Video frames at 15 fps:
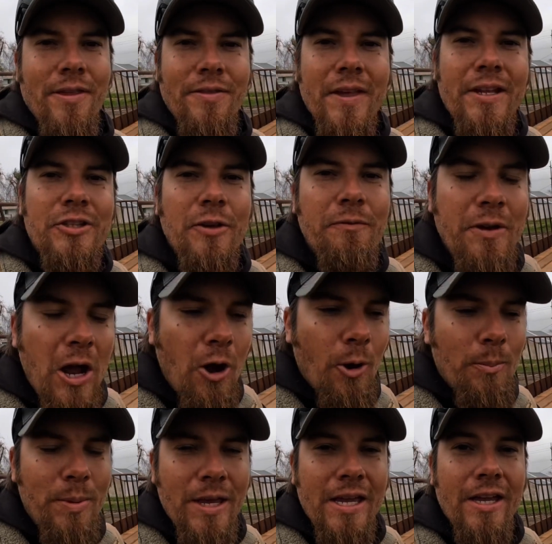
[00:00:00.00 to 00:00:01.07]
The things of
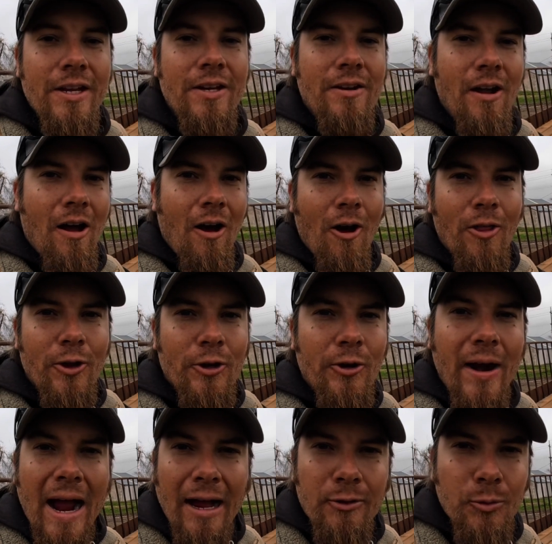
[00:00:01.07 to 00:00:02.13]
note being all the
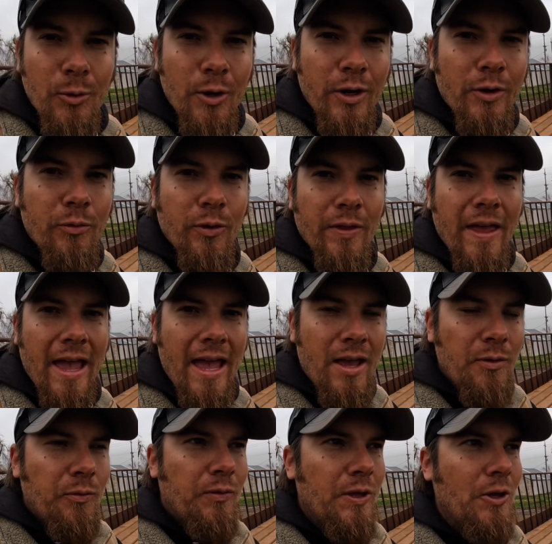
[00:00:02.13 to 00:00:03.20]
groundwork for the
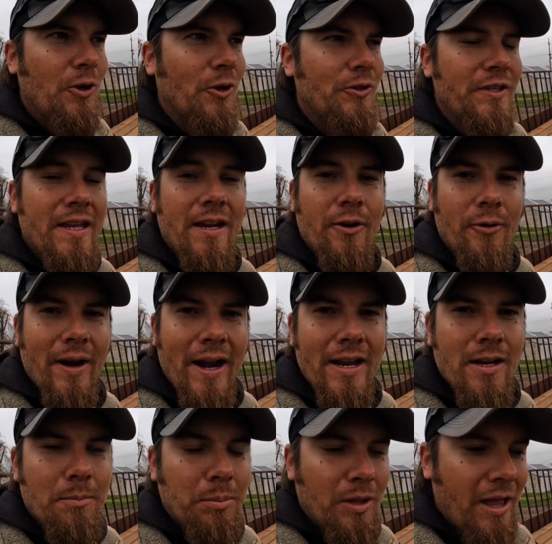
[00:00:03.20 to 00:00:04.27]
hay field to get it
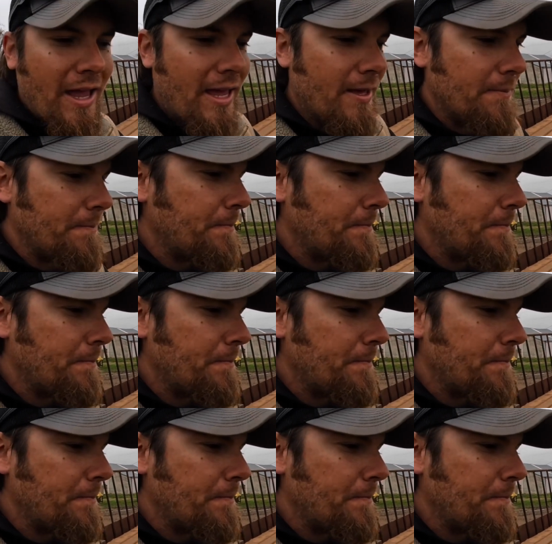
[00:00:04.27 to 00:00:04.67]
ready to plant.